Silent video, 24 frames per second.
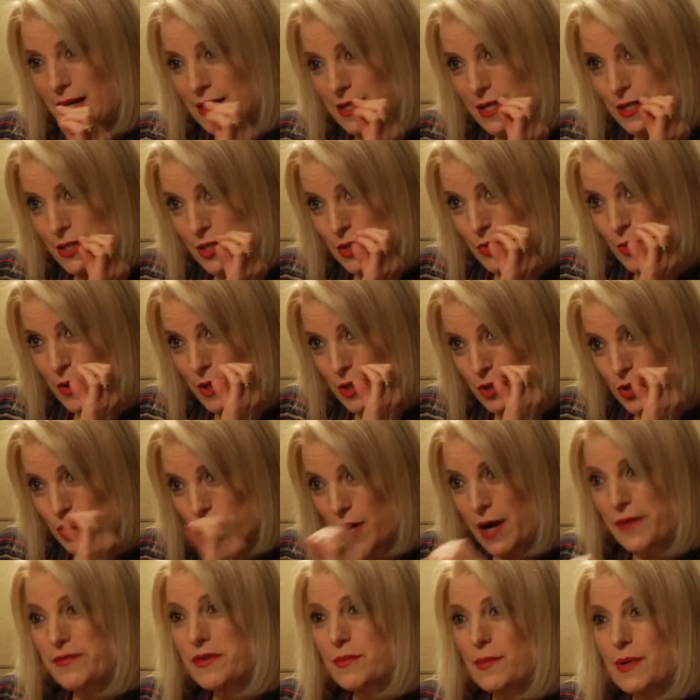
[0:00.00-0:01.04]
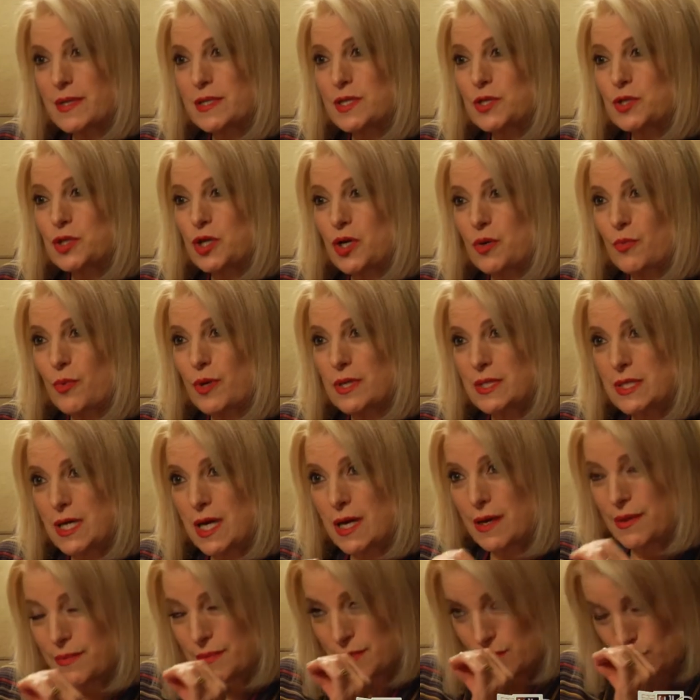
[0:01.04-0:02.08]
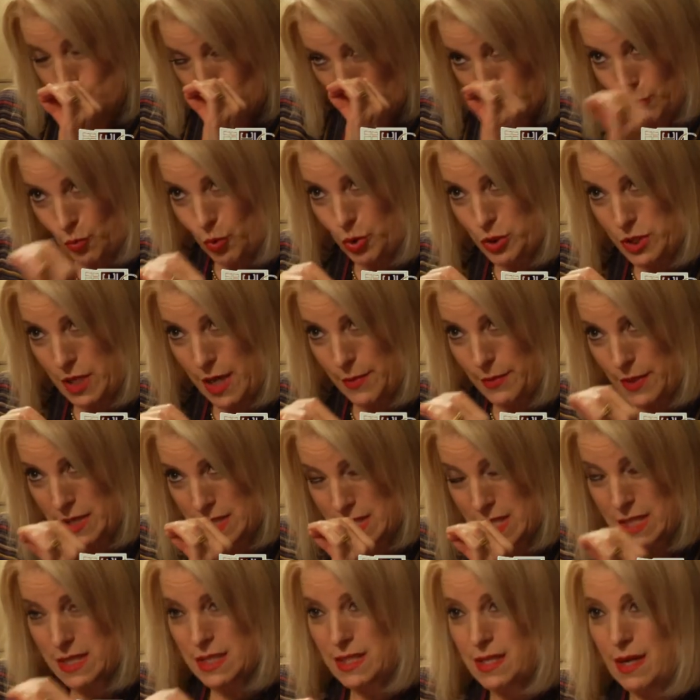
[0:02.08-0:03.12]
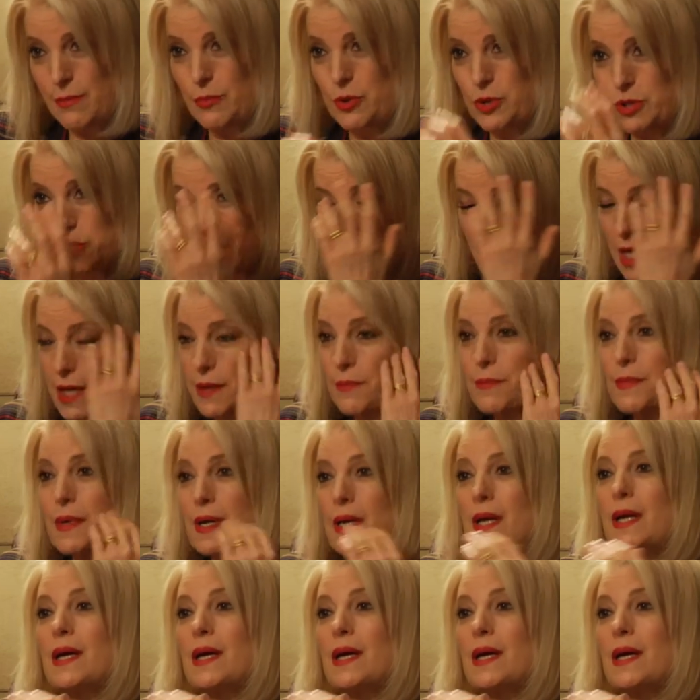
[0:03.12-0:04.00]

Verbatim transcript: And I just want to drive the message home one time, one more time, because it's summertime.